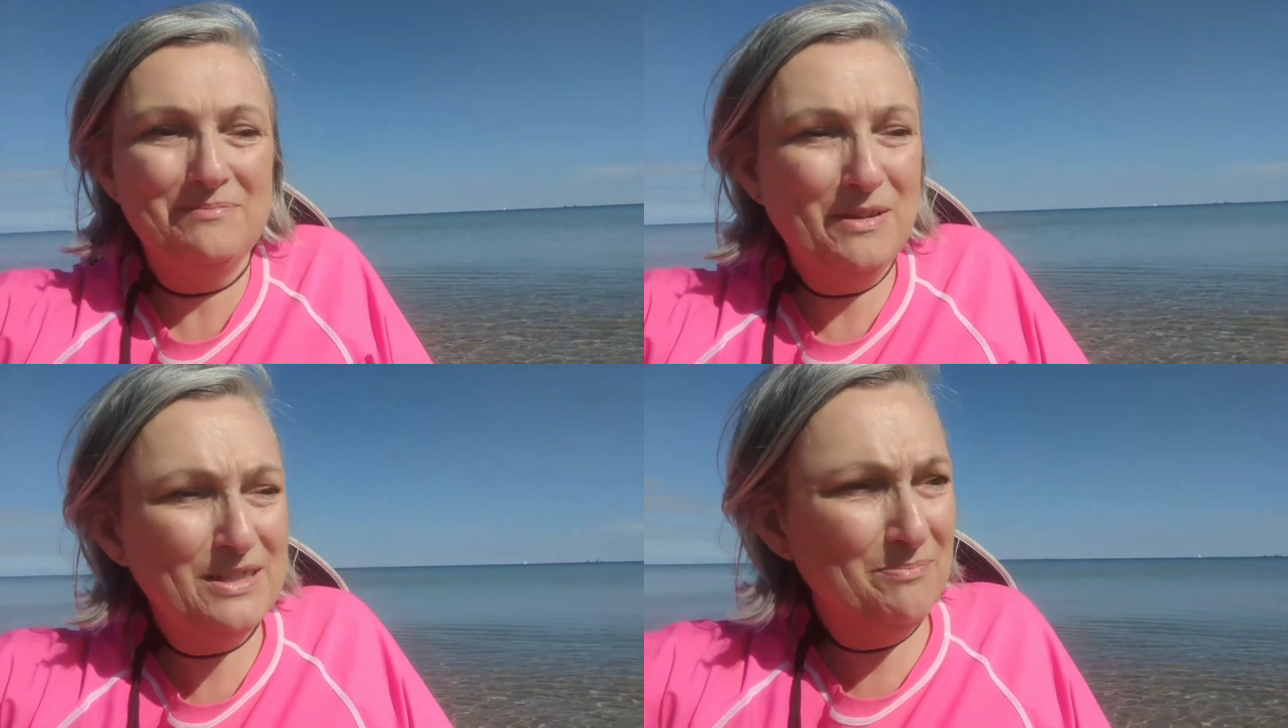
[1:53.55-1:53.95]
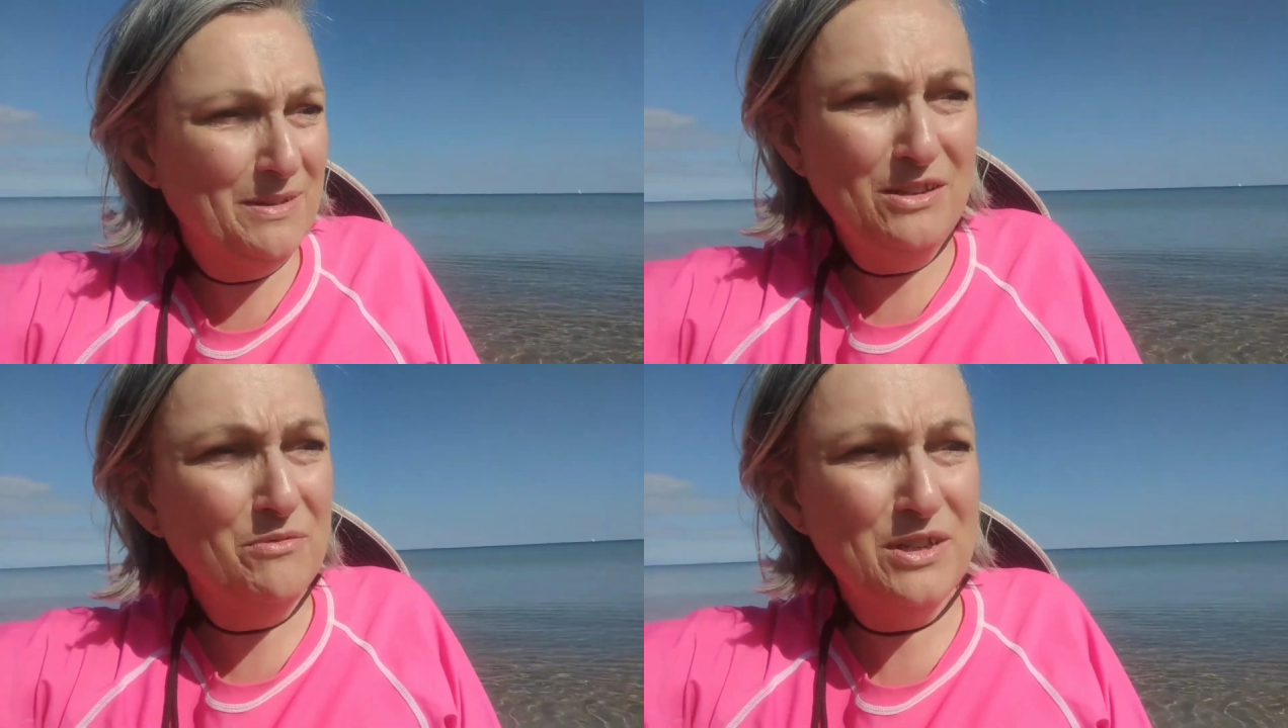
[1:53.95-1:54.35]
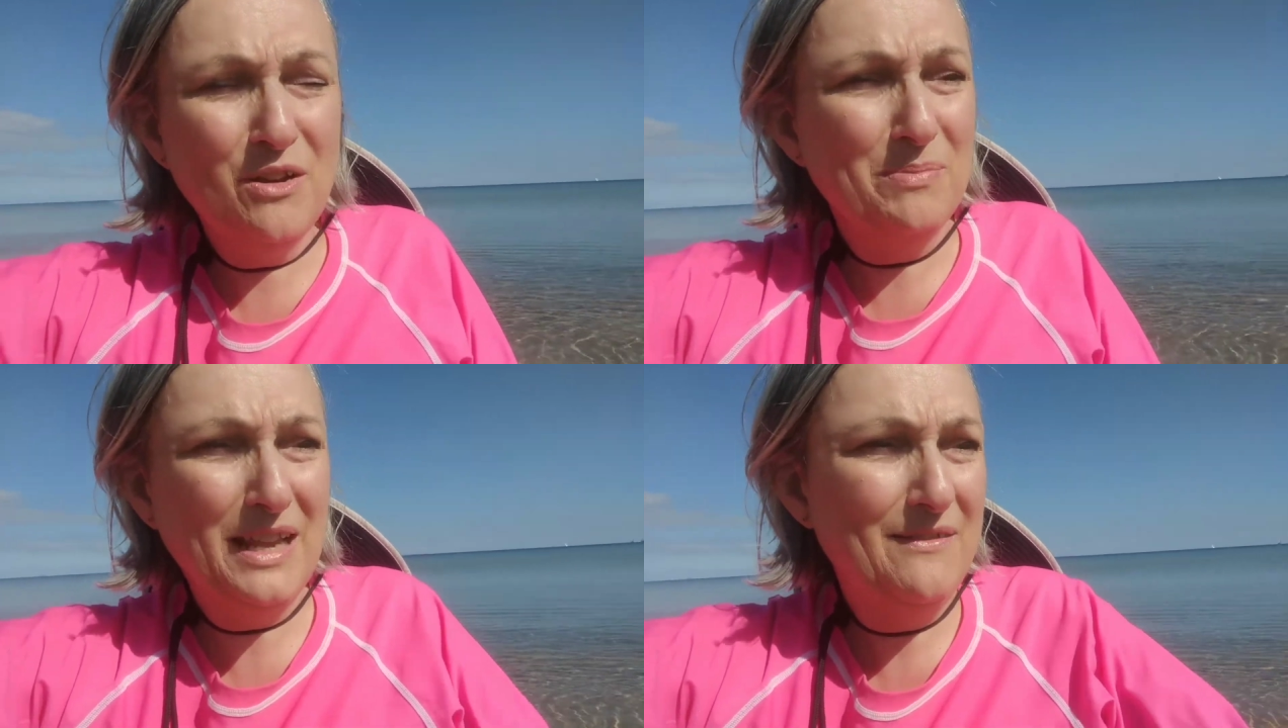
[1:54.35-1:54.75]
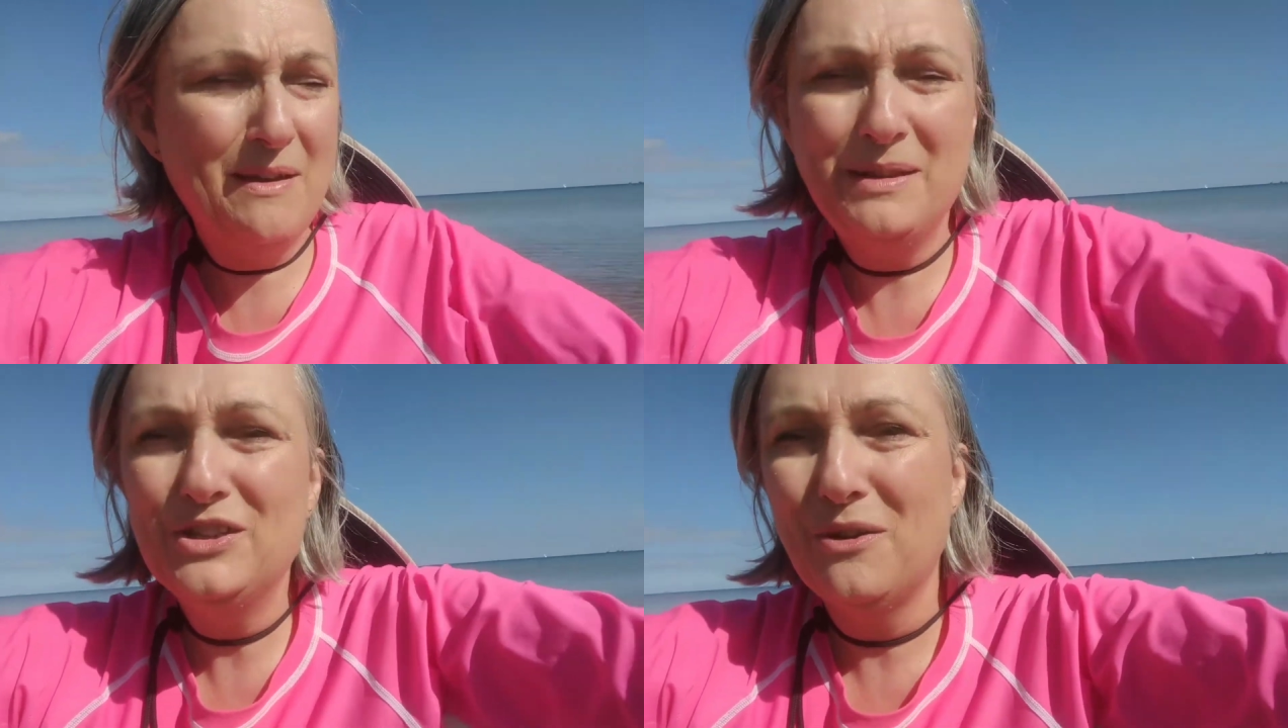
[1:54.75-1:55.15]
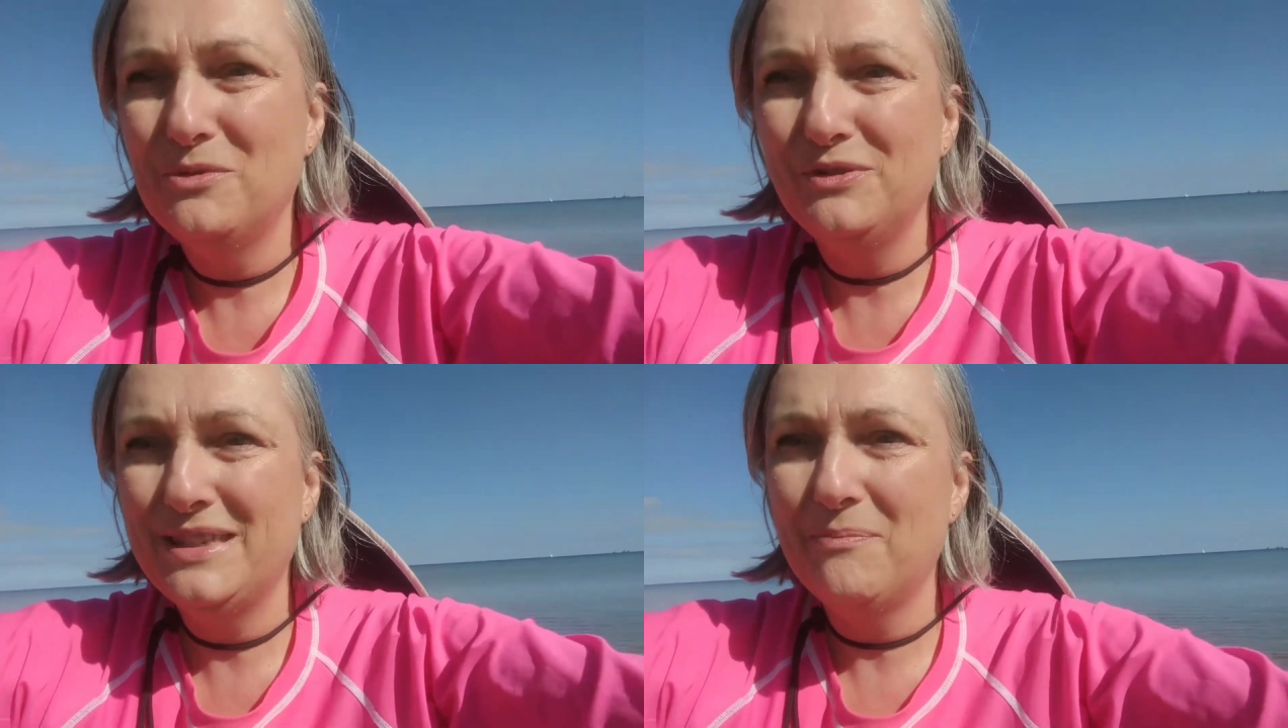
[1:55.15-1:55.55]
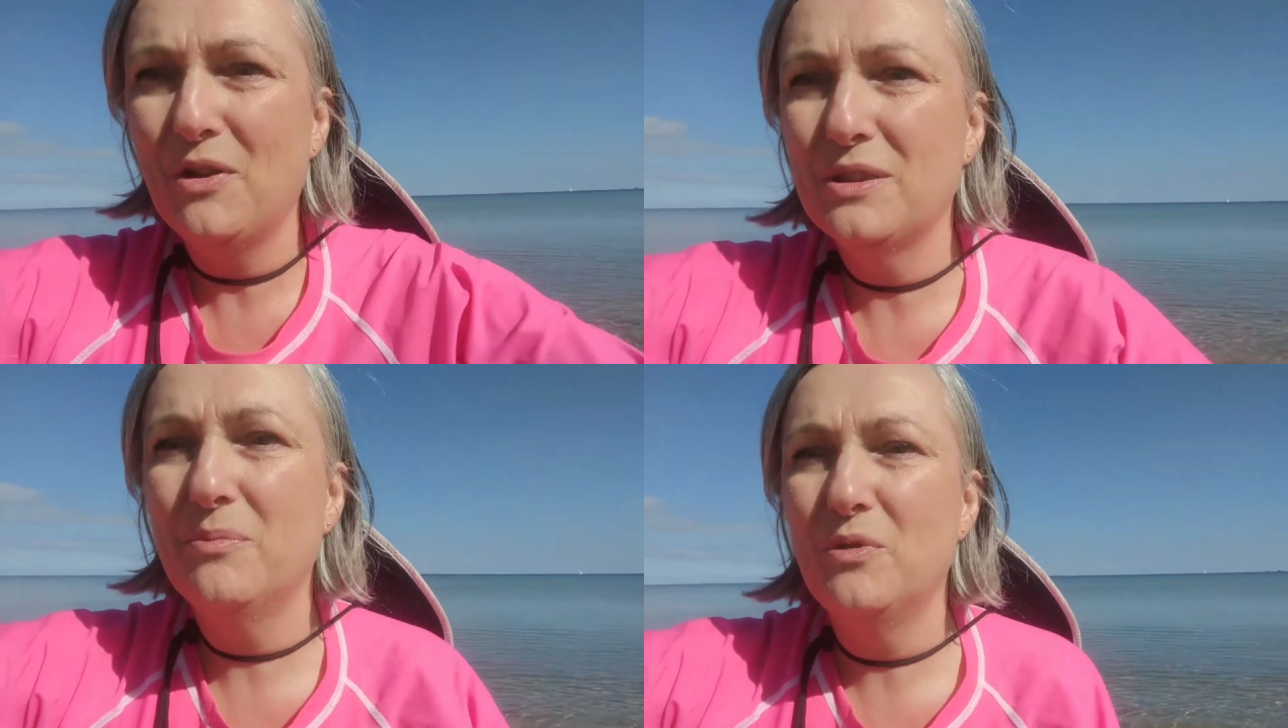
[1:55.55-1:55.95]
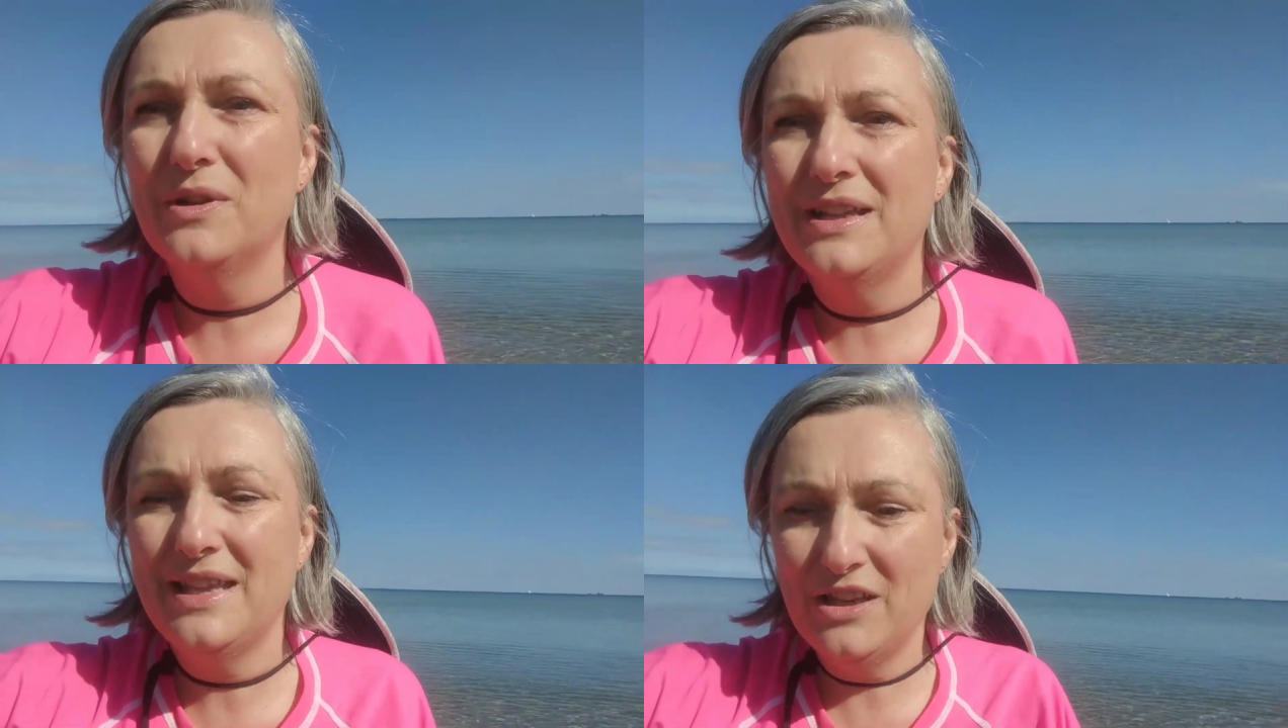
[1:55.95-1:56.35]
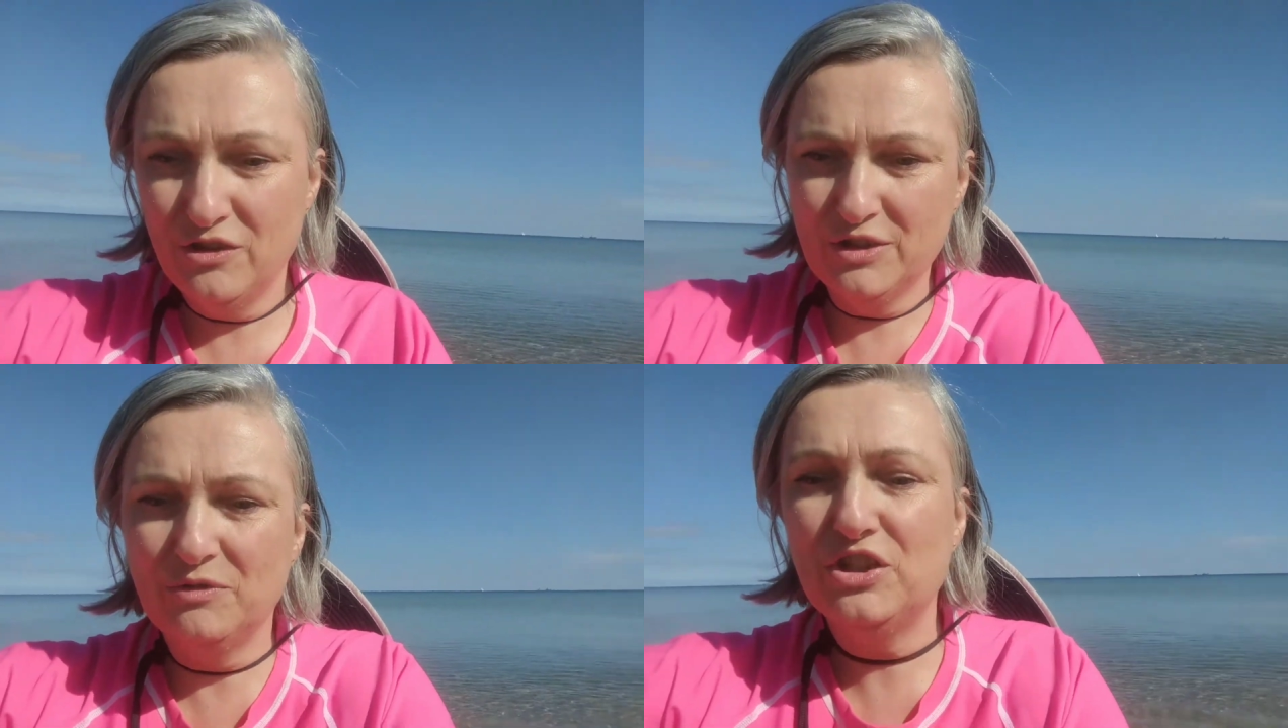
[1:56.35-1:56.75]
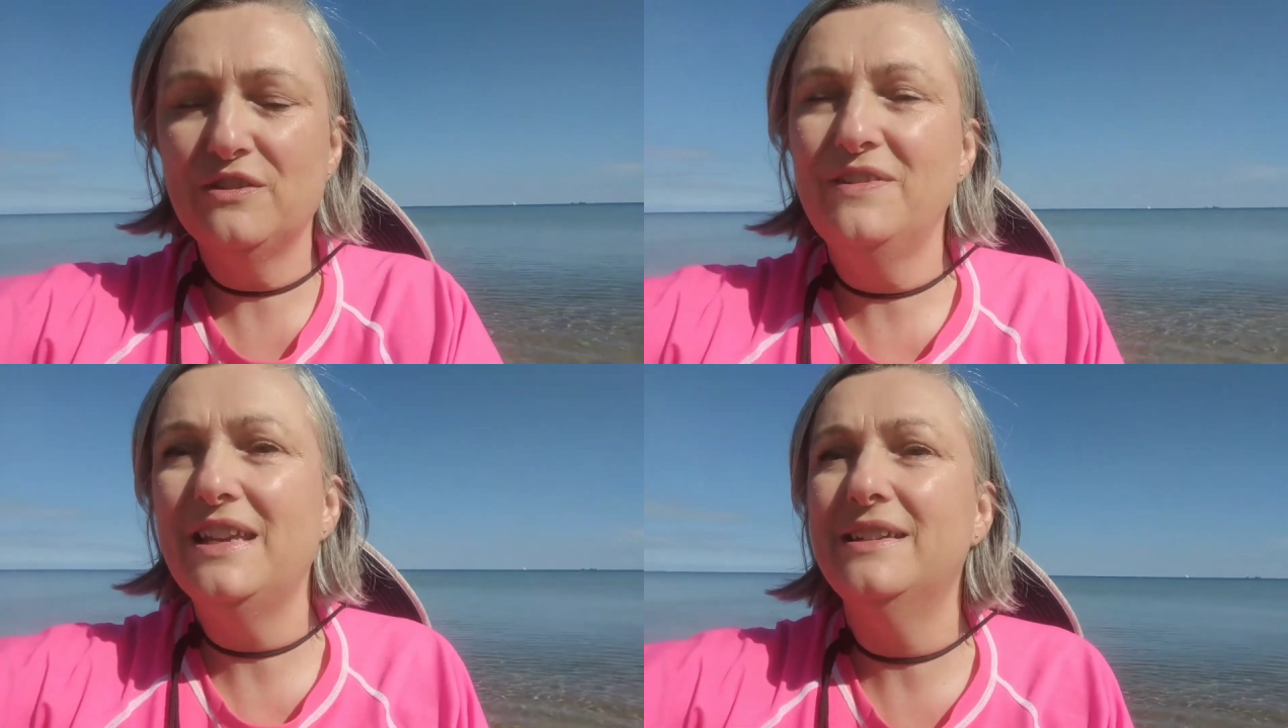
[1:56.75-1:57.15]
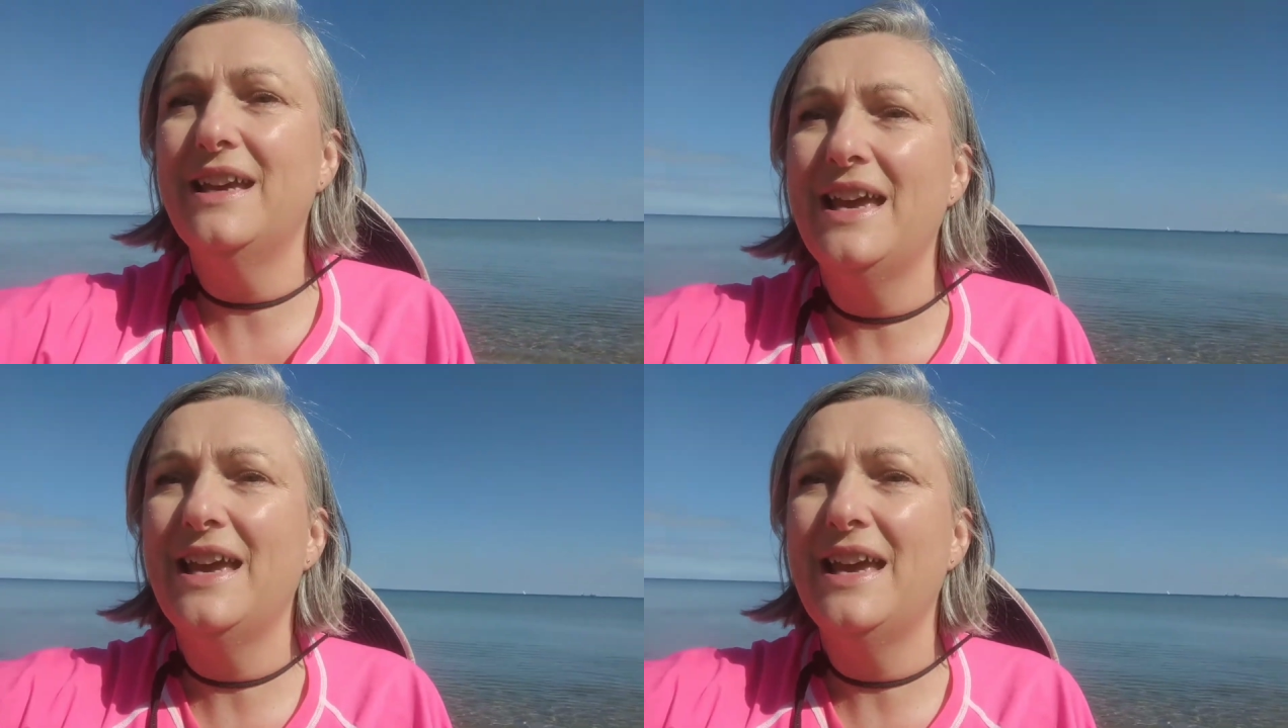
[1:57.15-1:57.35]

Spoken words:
because you would not believe how many times you step on the board and then you squish the fin